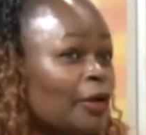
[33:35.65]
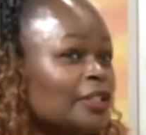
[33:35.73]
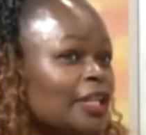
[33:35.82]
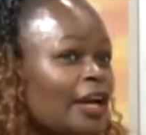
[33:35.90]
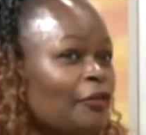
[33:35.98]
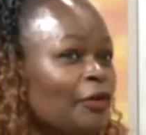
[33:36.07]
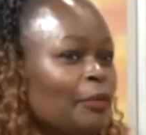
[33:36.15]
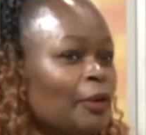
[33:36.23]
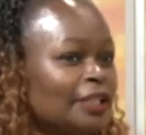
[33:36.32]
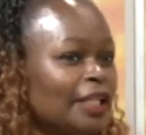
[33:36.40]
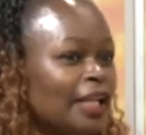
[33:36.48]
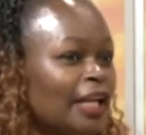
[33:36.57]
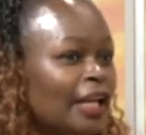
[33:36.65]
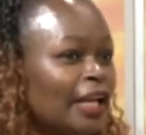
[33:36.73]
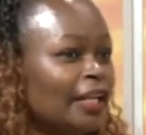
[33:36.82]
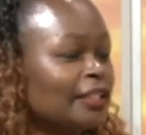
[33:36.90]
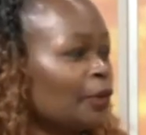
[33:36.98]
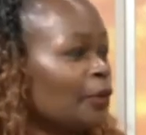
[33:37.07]
because everybody,
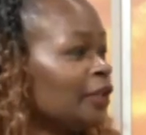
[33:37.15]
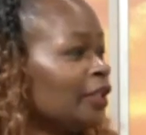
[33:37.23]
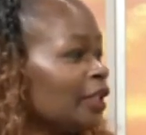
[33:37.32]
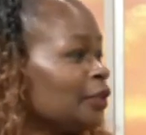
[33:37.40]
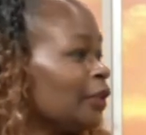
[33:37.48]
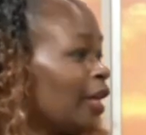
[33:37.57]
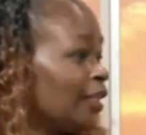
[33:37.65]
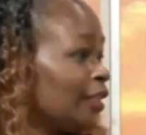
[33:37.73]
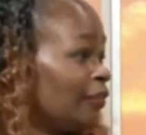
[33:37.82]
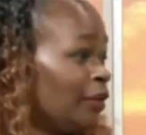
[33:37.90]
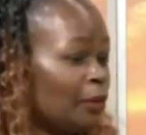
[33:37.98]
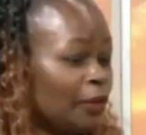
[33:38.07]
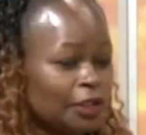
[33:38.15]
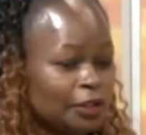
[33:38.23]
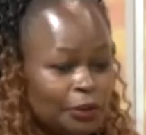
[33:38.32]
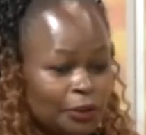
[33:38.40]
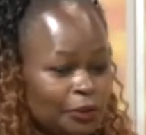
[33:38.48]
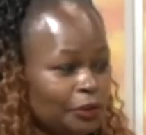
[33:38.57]
it's a good thing to get
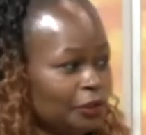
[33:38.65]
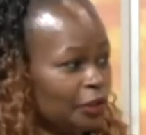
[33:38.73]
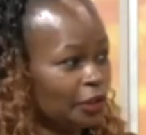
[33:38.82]
everybody to,